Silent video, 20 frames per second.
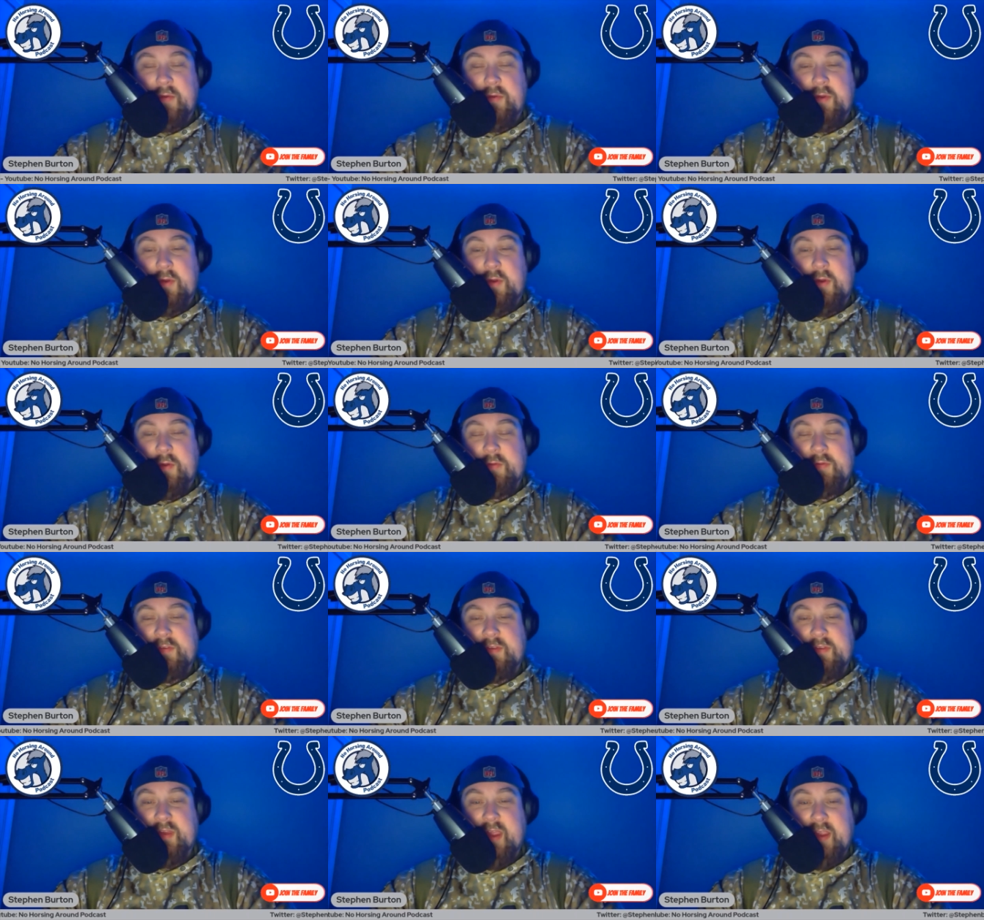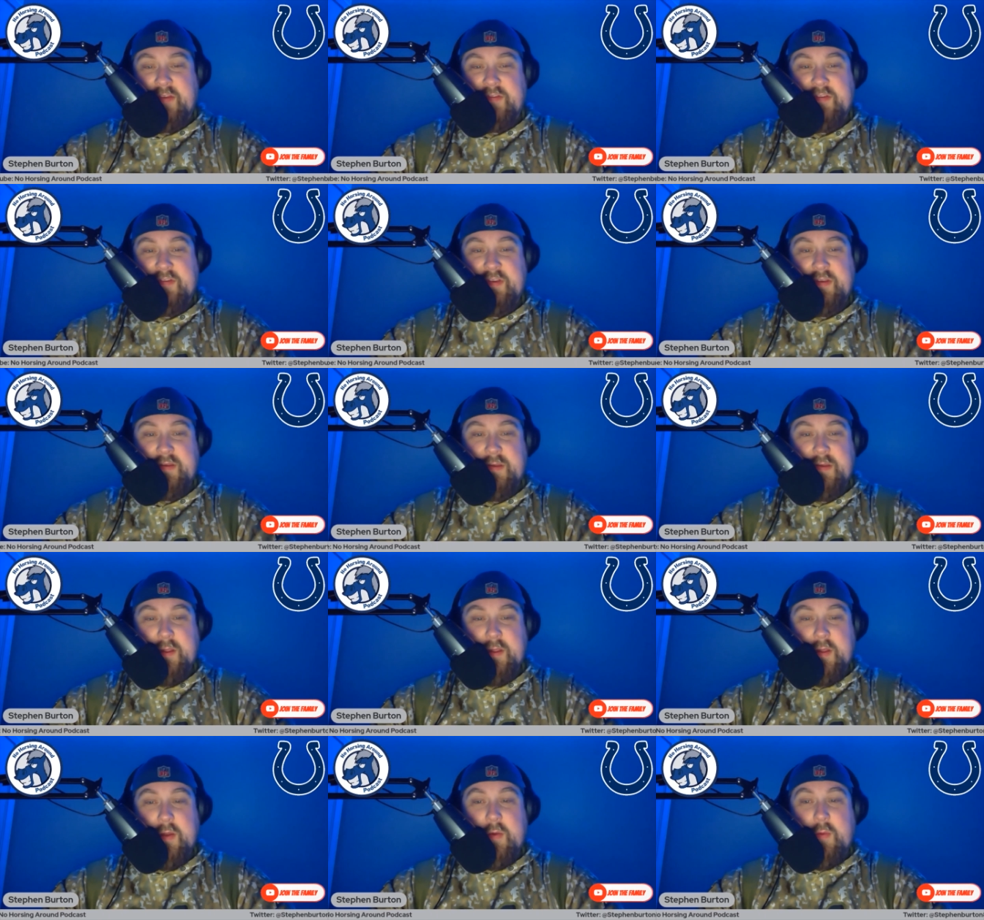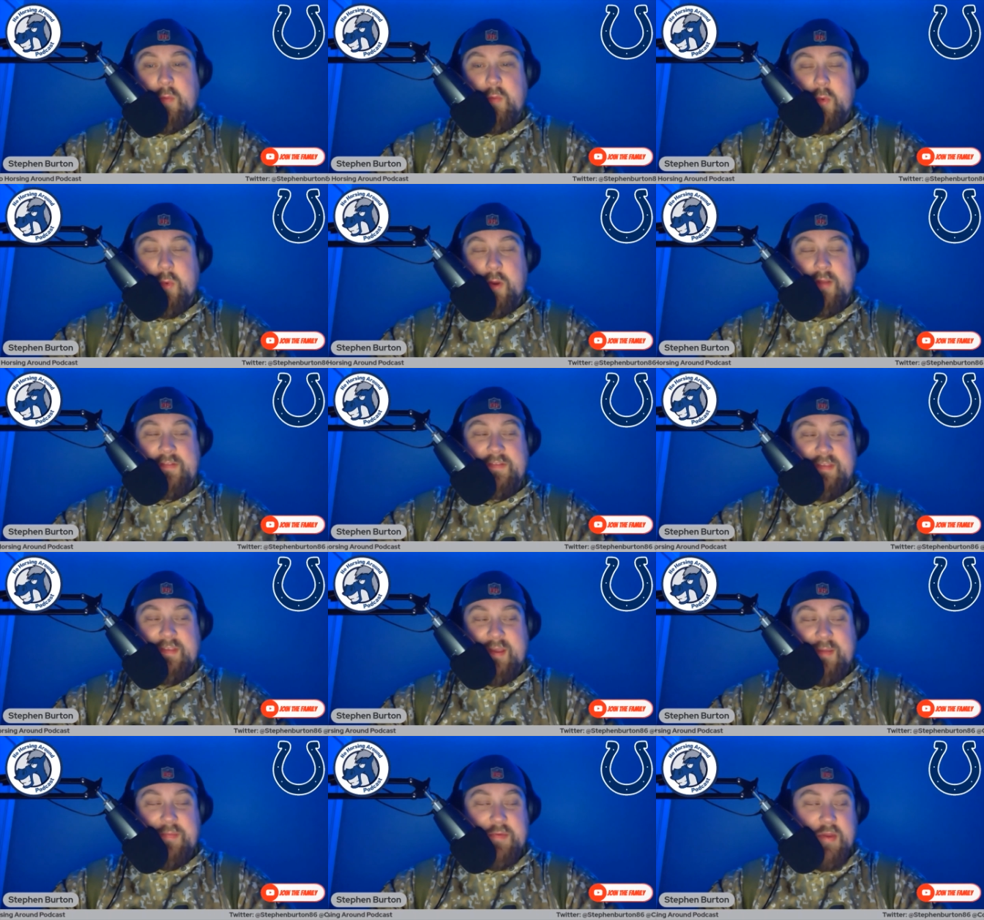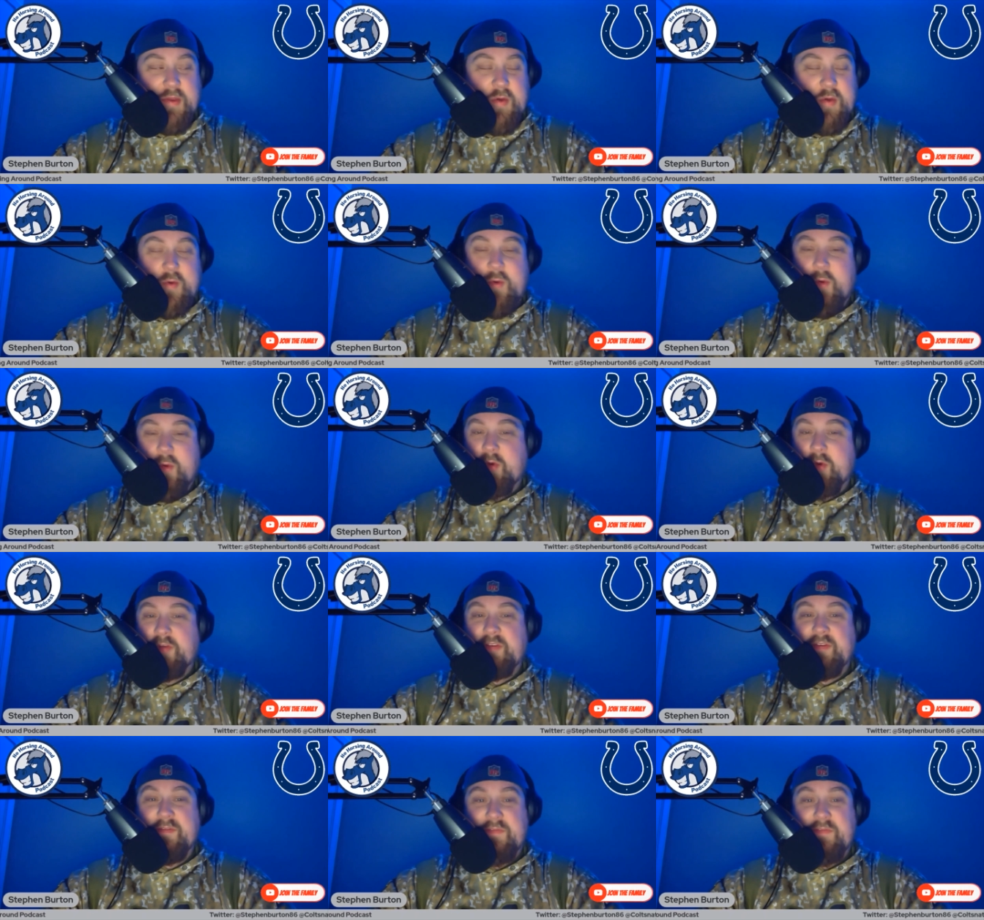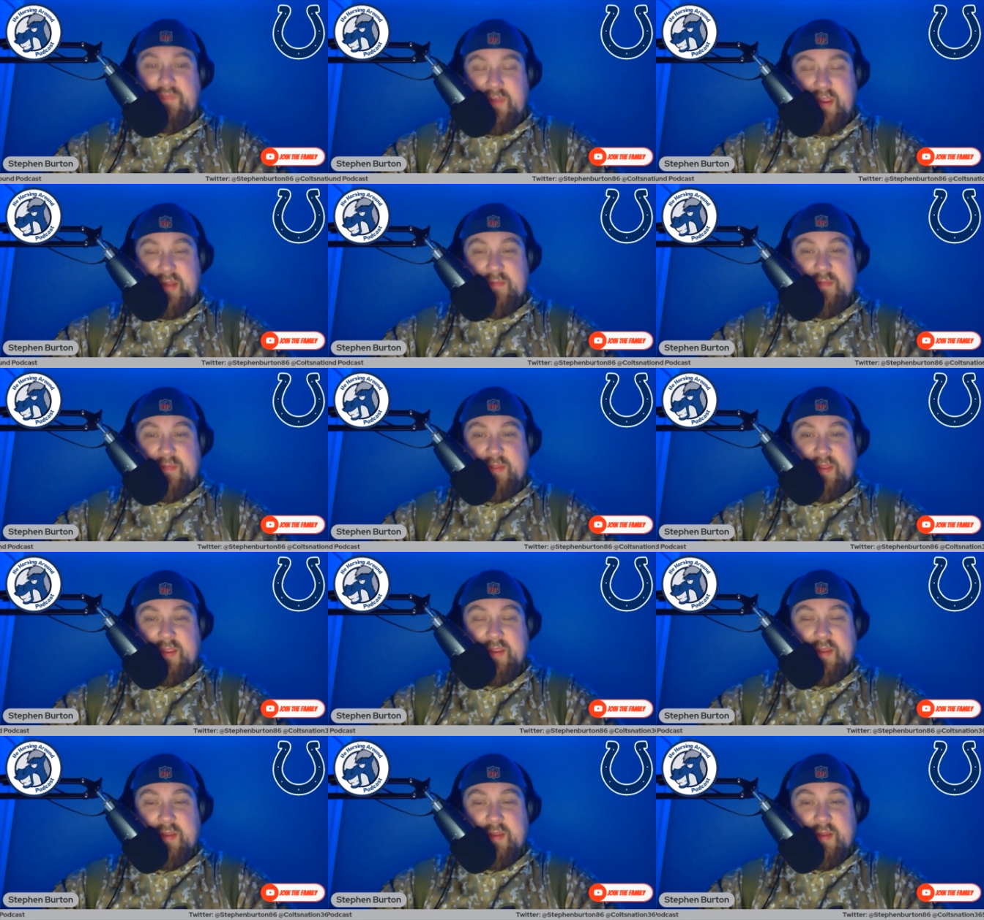Colts Nation. What's up, No Horsing Family?